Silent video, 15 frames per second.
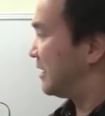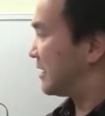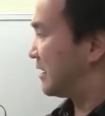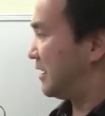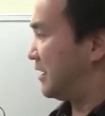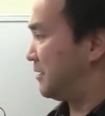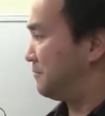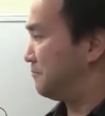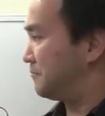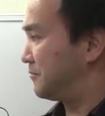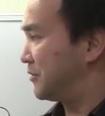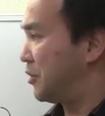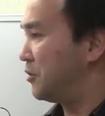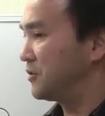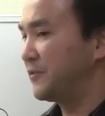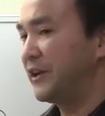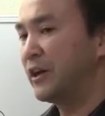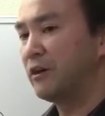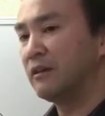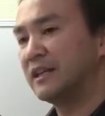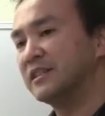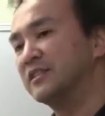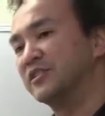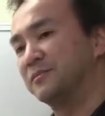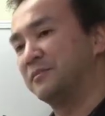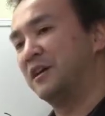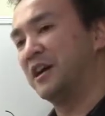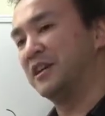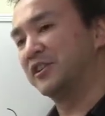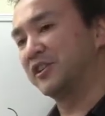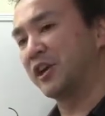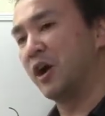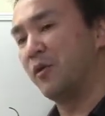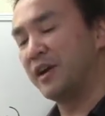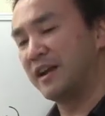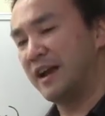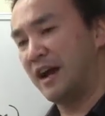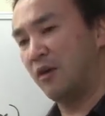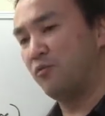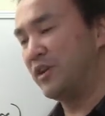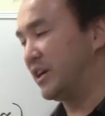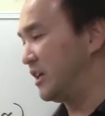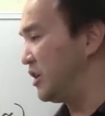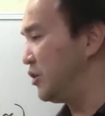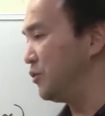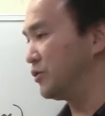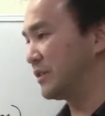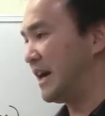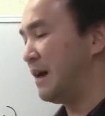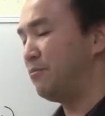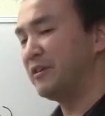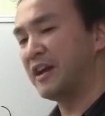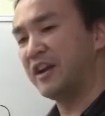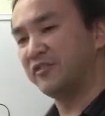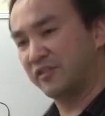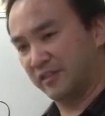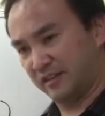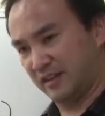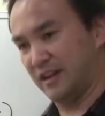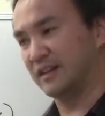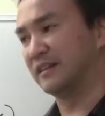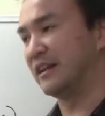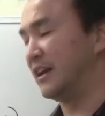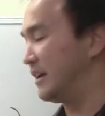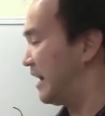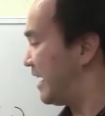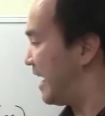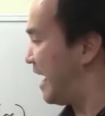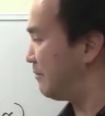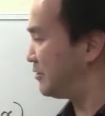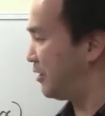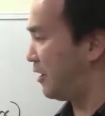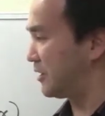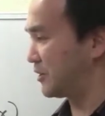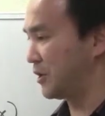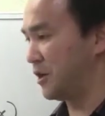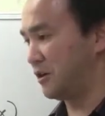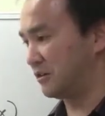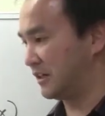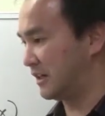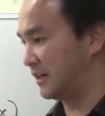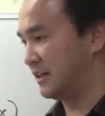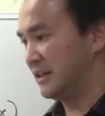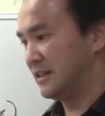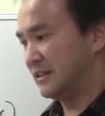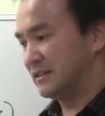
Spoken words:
those video lessons of mine showing how we can use applications, and I have to also